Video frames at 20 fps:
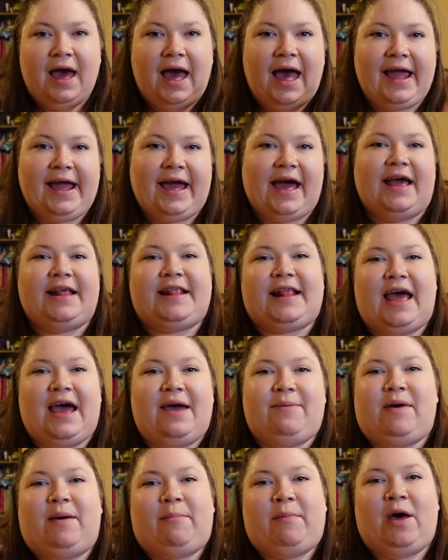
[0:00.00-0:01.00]
Hi guys,
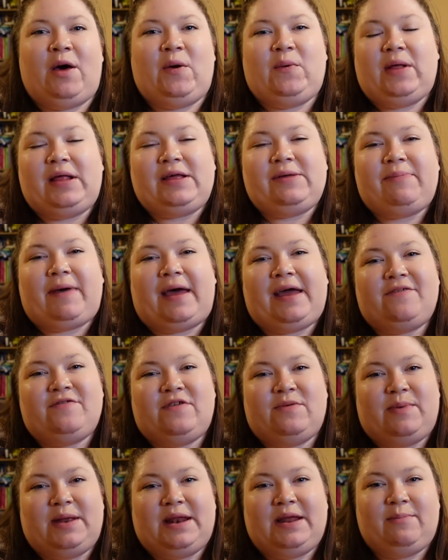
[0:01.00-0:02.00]
I'm Emma. Welcome back if
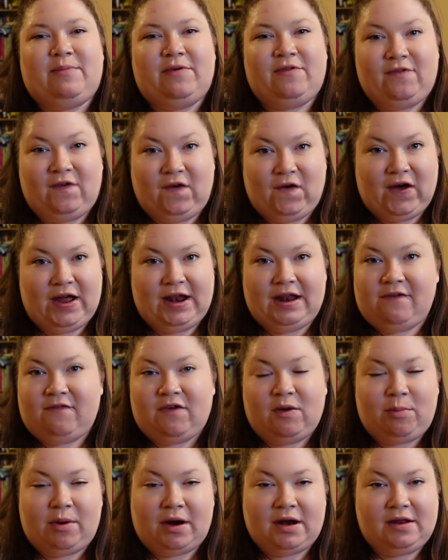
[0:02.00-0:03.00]
you've been here before, and if
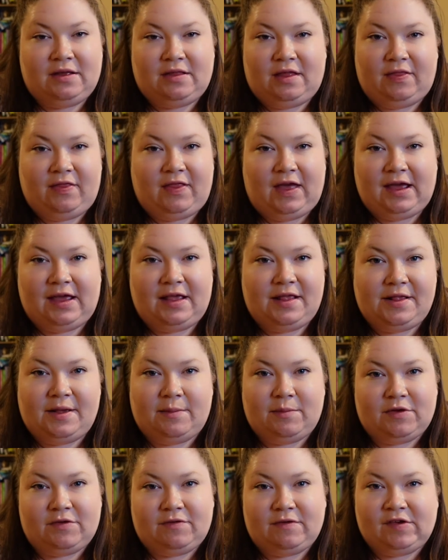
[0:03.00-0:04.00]
you're brand new then thank you so
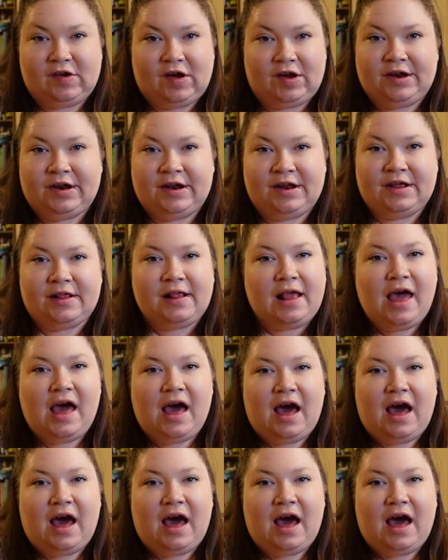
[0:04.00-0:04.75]
much for joining us.